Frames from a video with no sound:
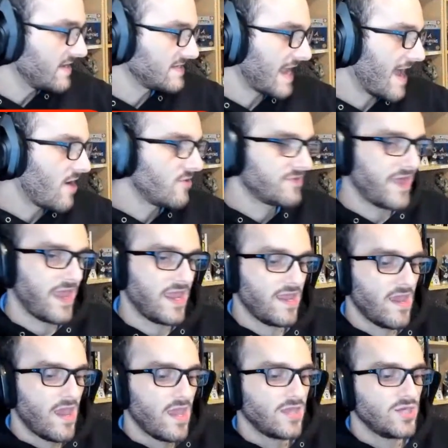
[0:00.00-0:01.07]
how they
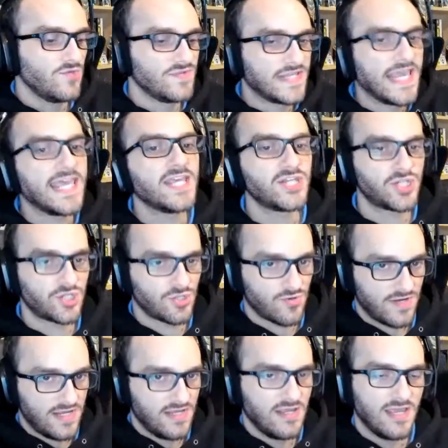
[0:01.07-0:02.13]
use
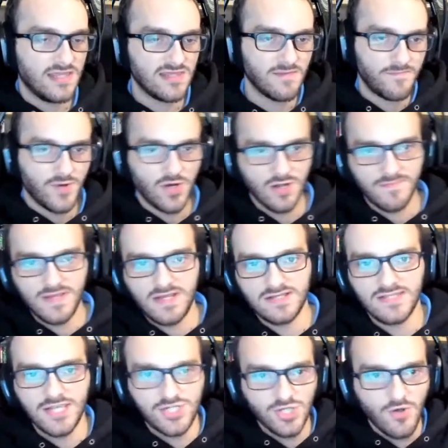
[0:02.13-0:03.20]
history in the book,
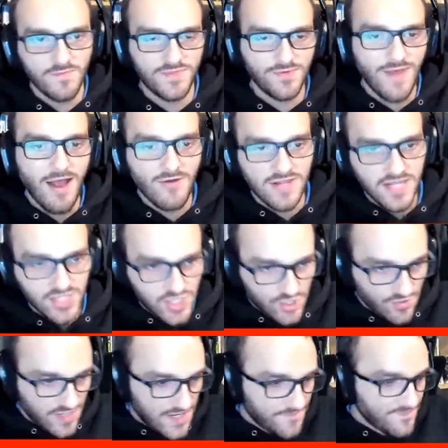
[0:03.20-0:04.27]
because they show him throughout
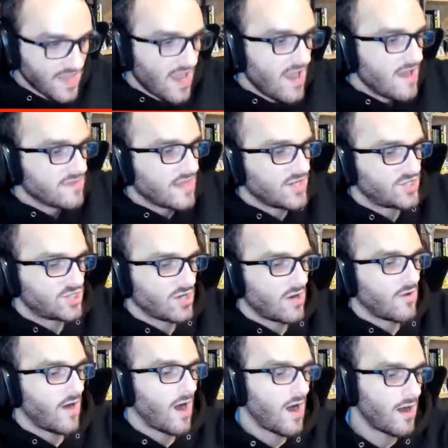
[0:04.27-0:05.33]
history. They
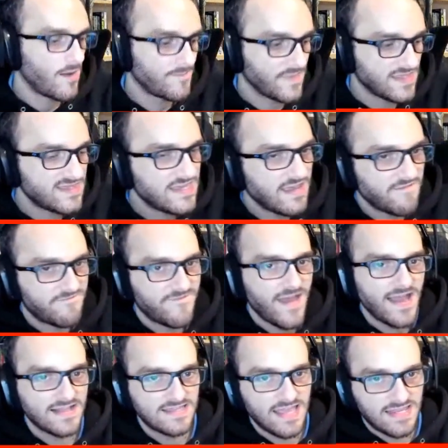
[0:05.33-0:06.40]
show the
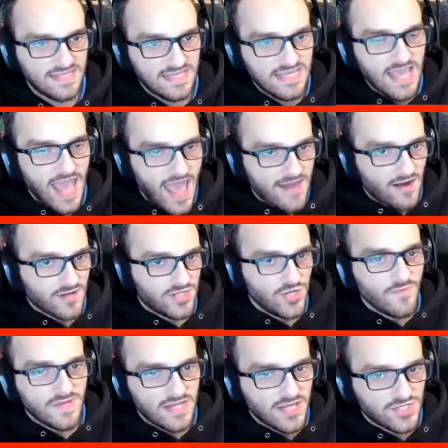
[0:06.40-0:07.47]
effect that he had on
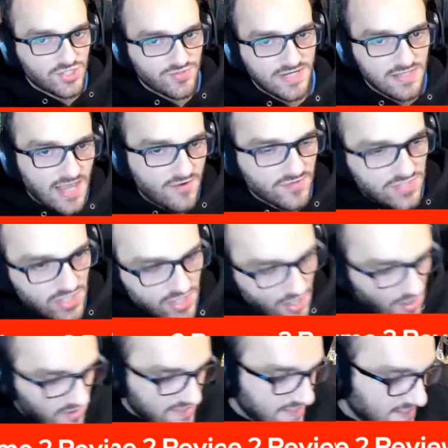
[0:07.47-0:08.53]
human history, like with the
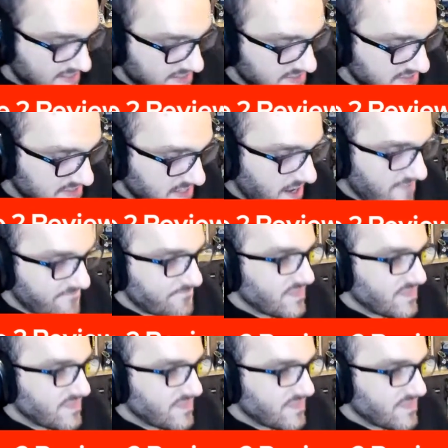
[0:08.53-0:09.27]
cultists and stuff.